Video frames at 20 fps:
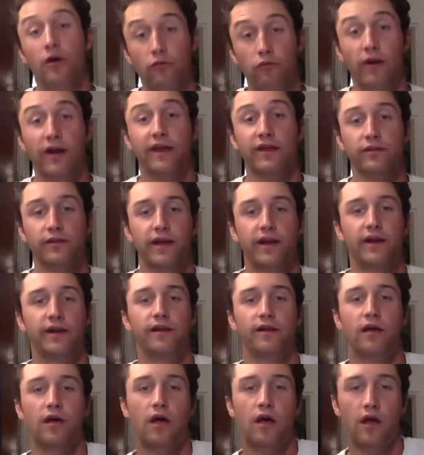regulated
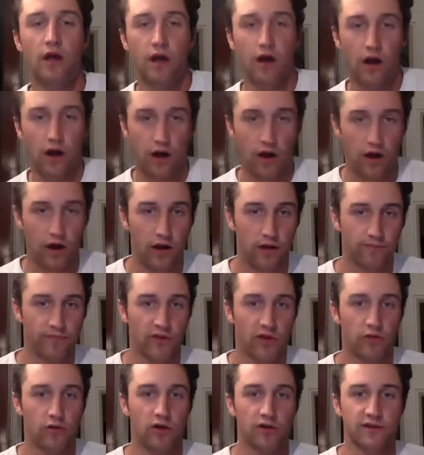
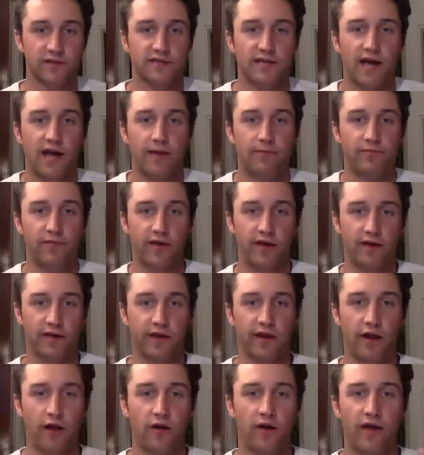along the time that
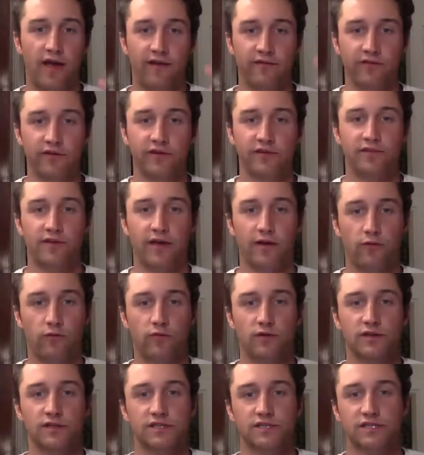everything
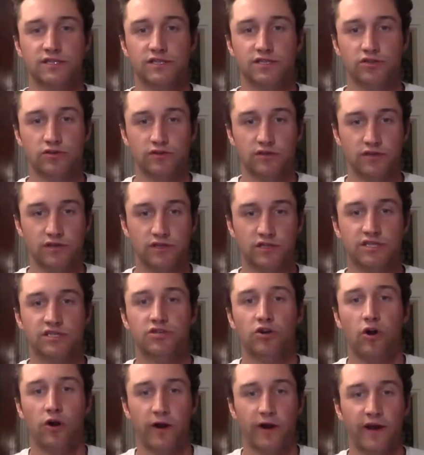was
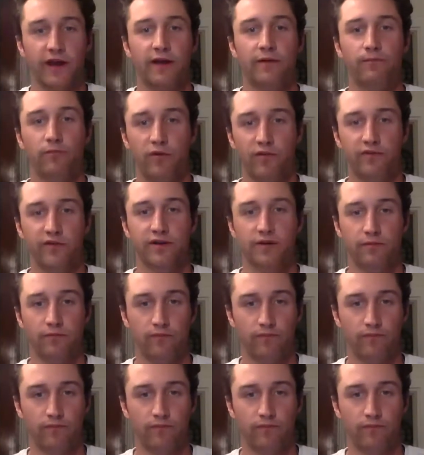starting and moving to